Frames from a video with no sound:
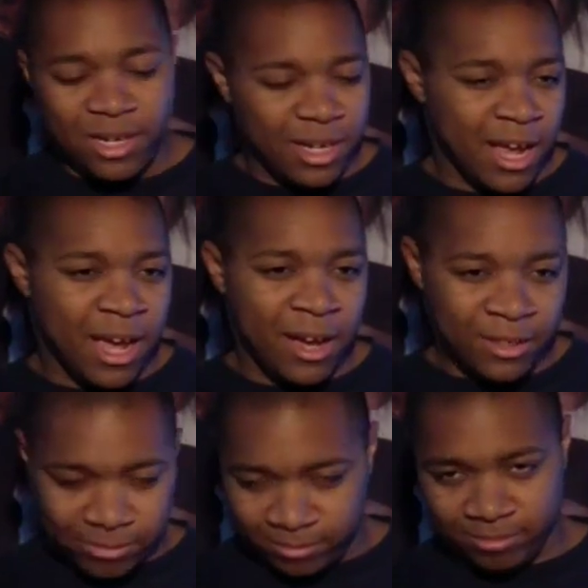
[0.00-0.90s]

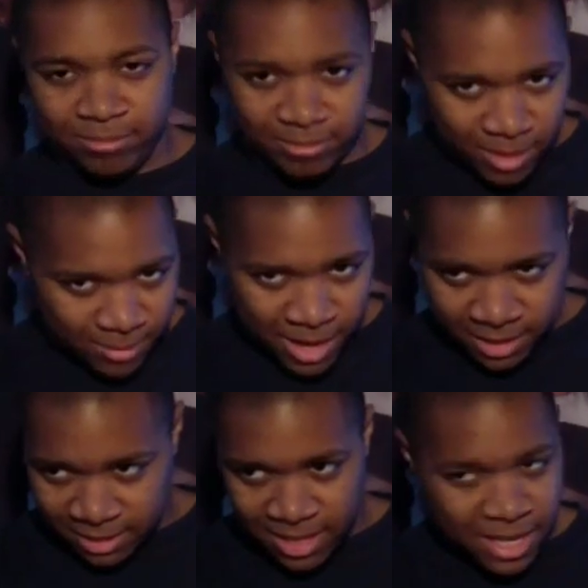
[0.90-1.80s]
Now, I'm
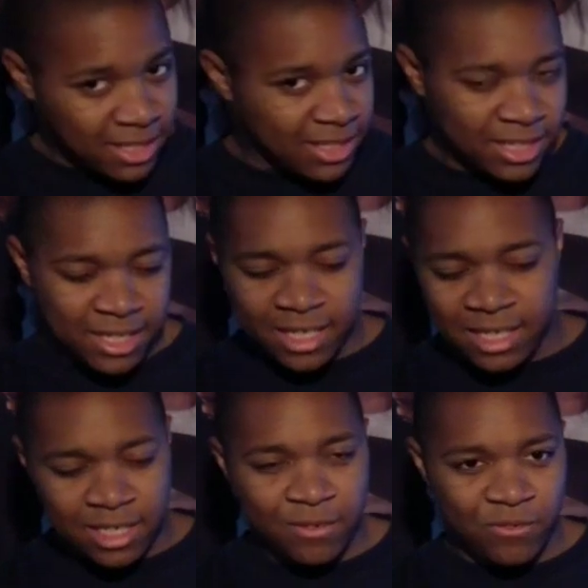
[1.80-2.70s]
not saying this is a
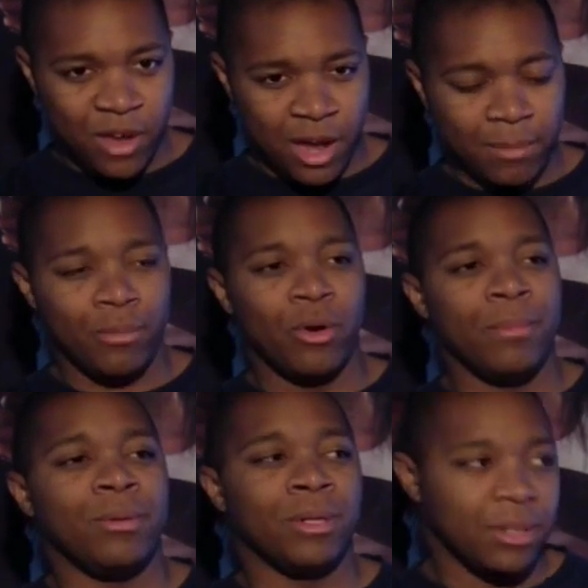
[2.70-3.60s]
DC
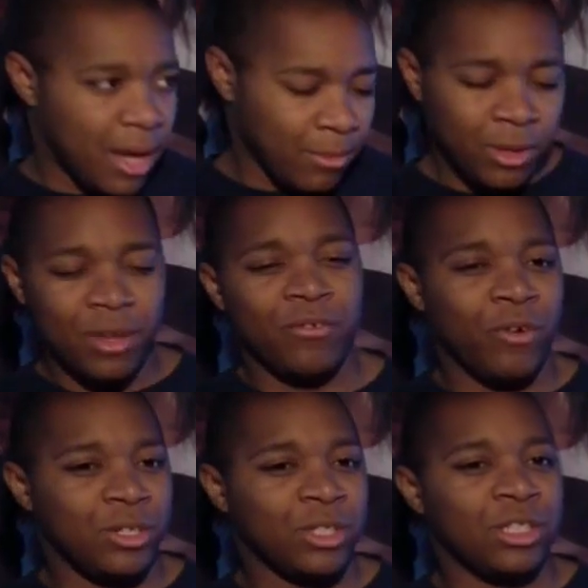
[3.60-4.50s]
fanboy, but I'm looking
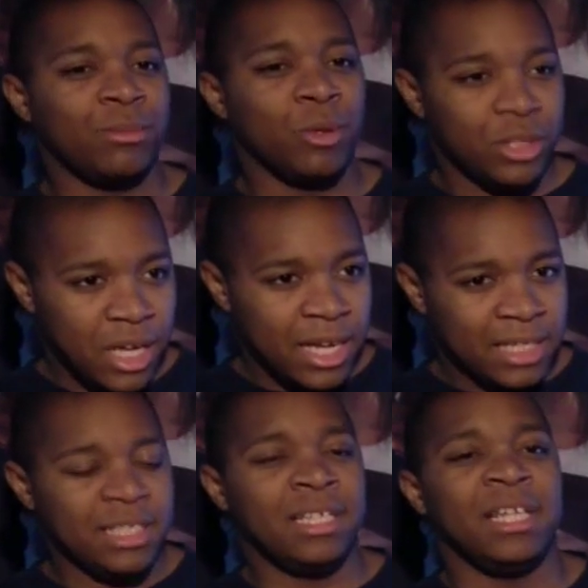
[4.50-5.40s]
forward to this the most
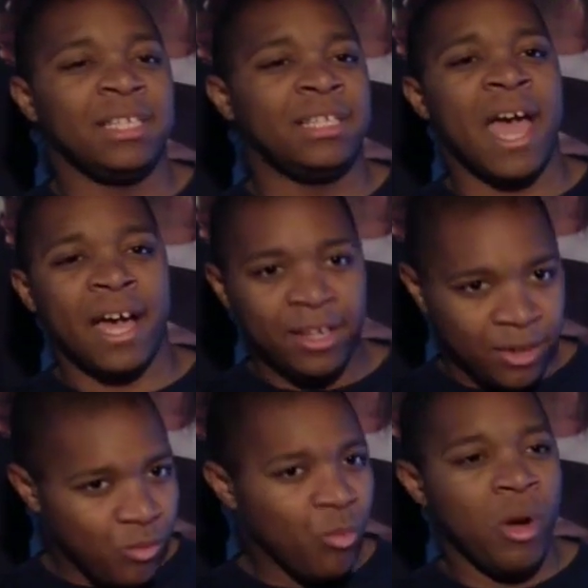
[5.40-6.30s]
to see
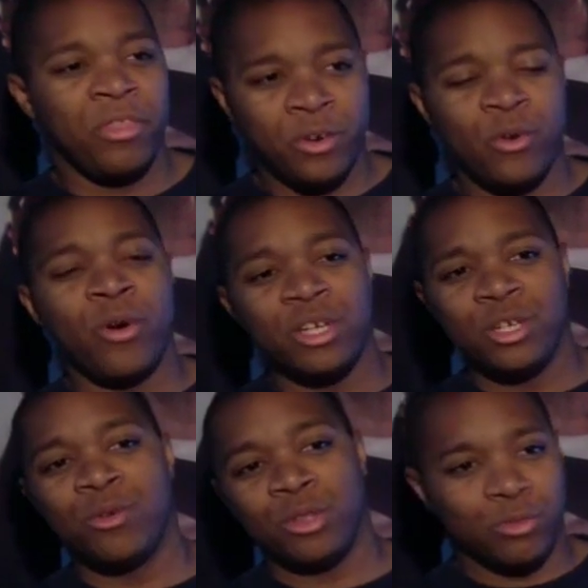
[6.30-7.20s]
exactly what they're going to
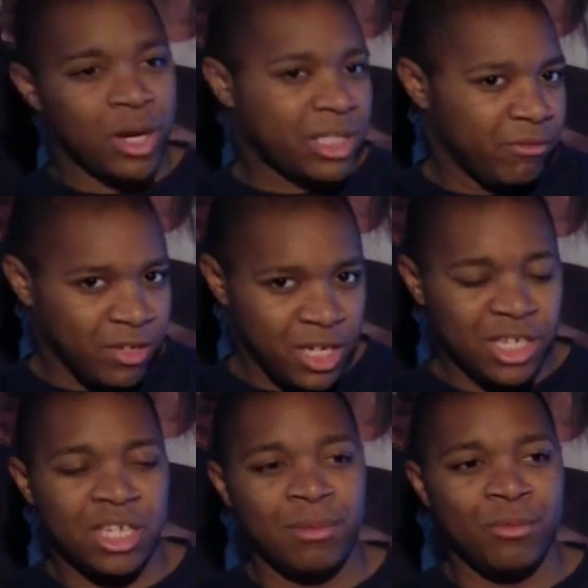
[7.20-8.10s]
do with the rest of the
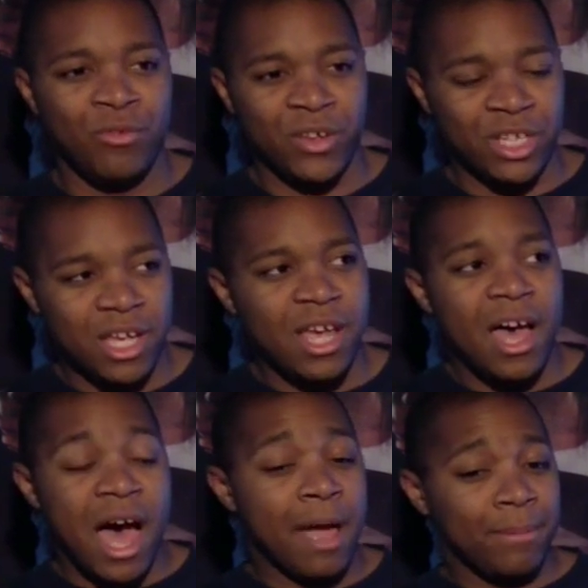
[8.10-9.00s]
DC movies.
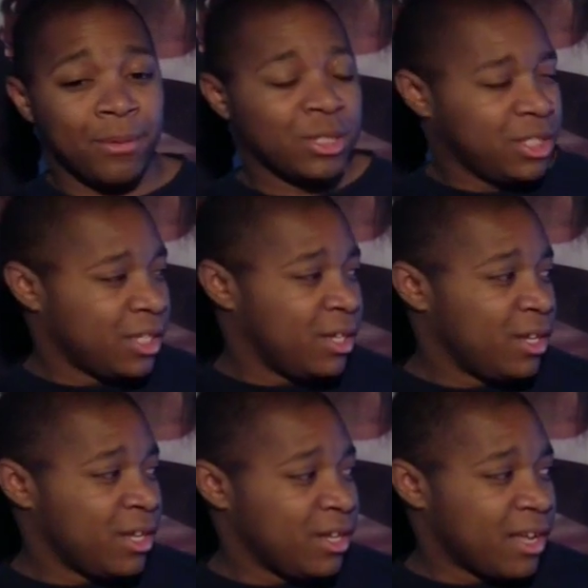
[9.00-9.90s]
I
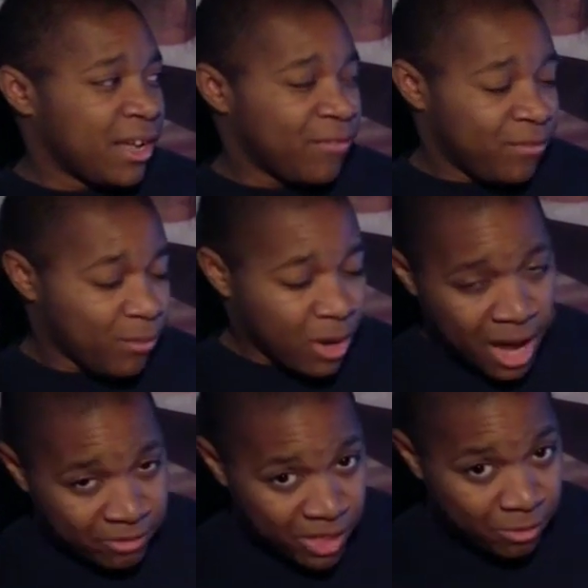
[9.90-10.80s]
personally, from what
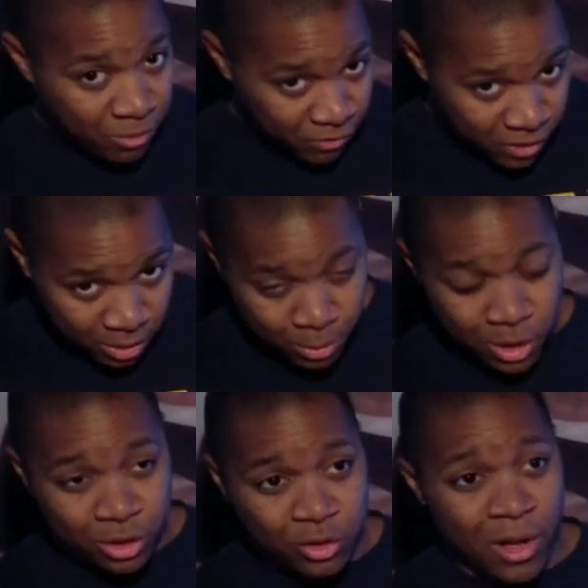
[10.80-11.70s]
I've seen with this
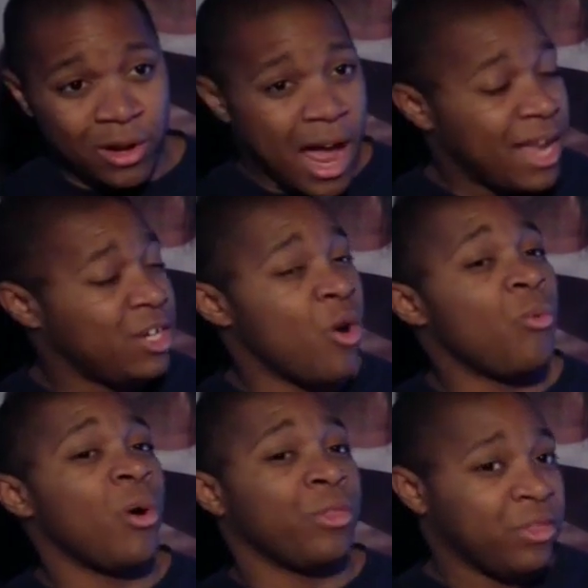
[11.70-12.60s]
particular trailer, I
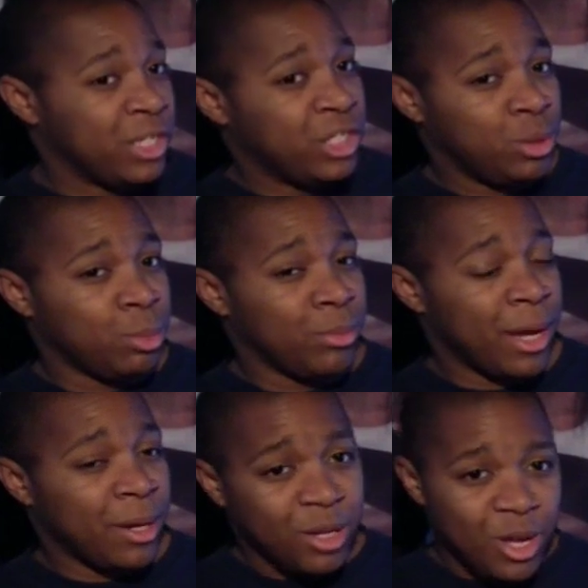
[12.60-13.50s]
don't want this
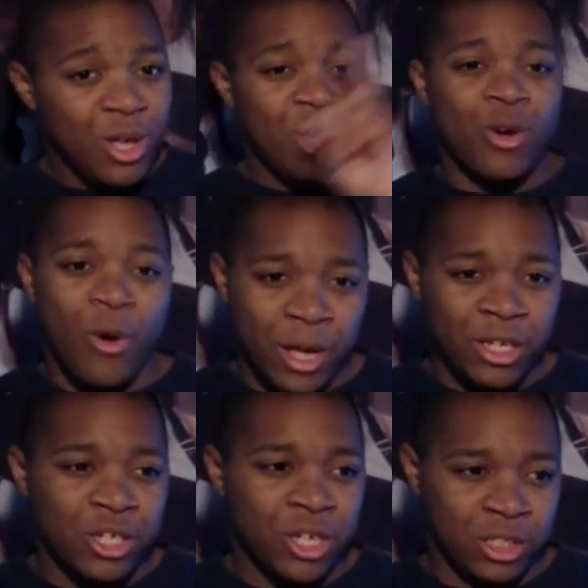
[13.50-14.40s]
Superman going
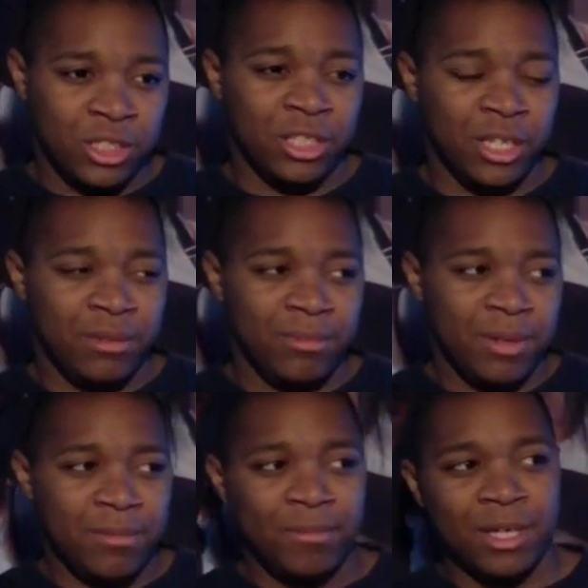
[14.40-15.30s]
into Justice League,
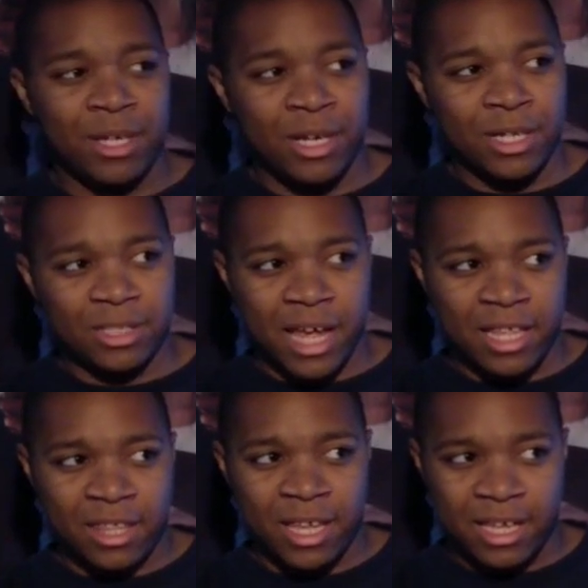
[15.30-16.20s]
because
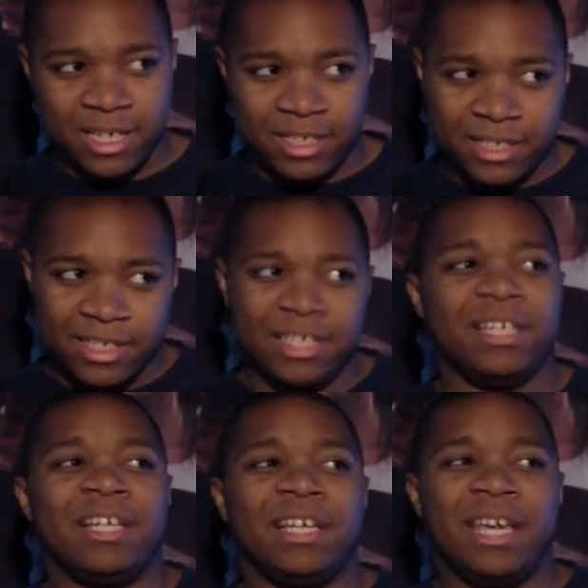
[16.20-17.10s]
I think
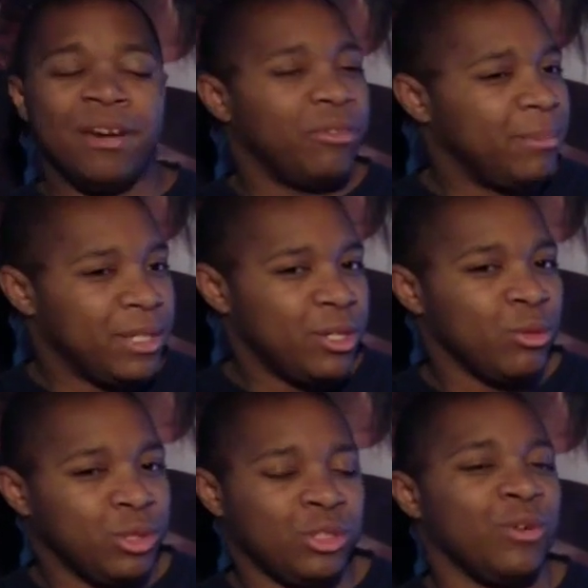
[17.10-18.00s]
it would be
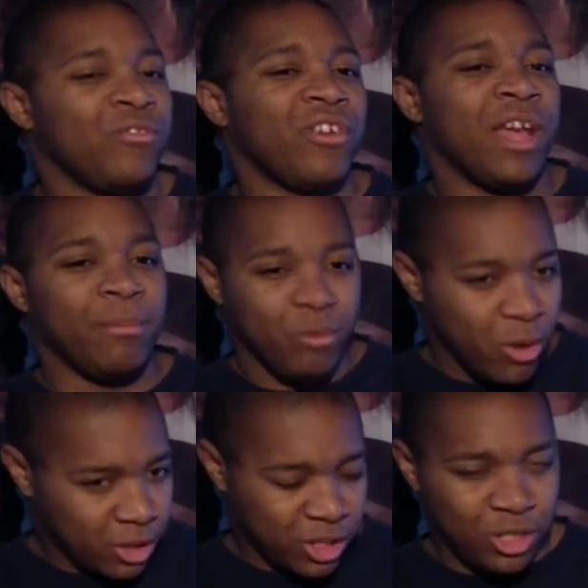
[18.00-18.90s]
too soon for him to
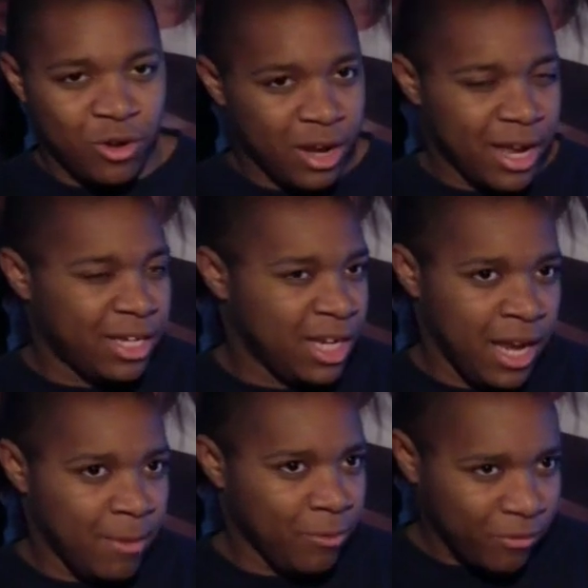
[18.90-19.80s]
want to start a
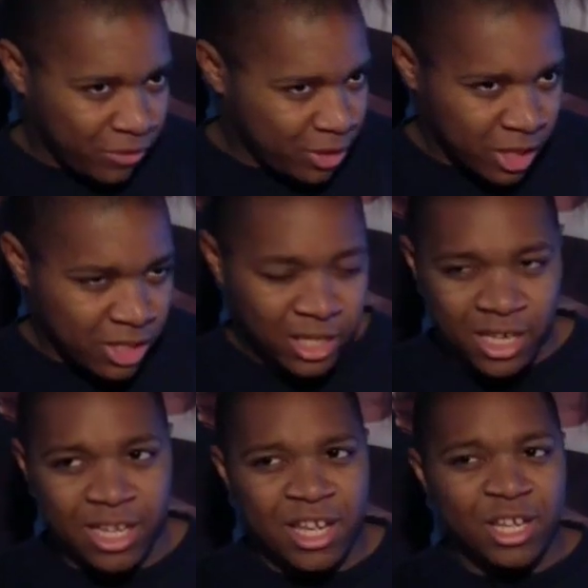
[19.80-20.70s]
team with the Justice
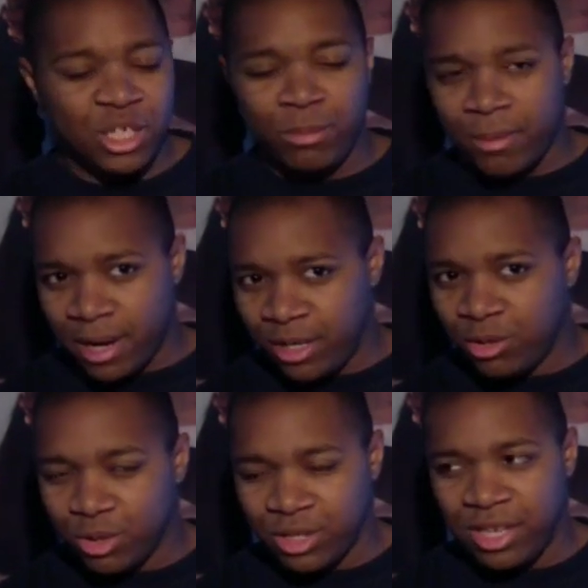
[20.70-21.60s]
League. Superman
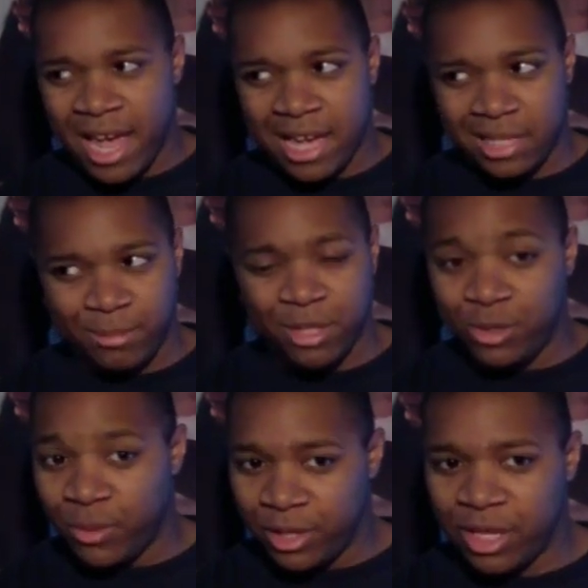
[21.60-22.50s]
usually has been
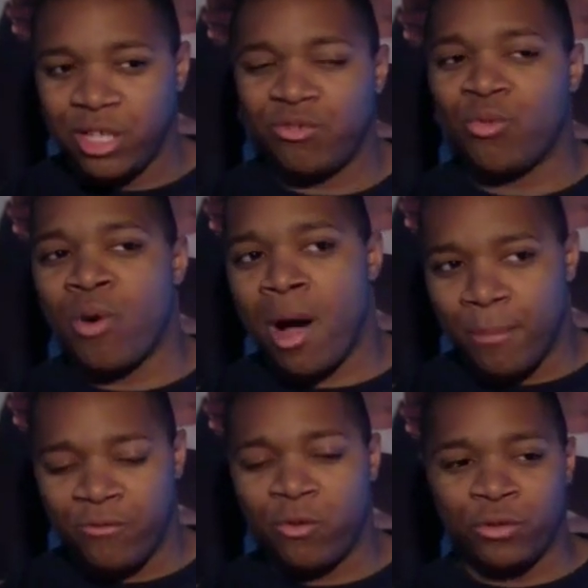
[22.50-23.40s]
doing things for a
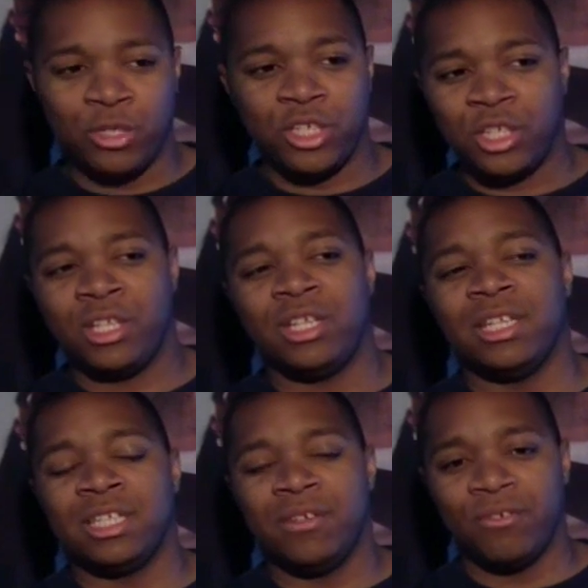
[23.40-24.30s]
while before the Justice
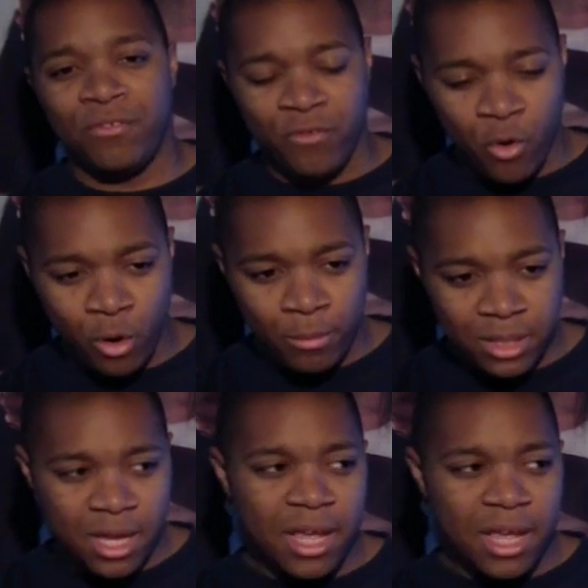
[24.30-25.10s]
League is even formed,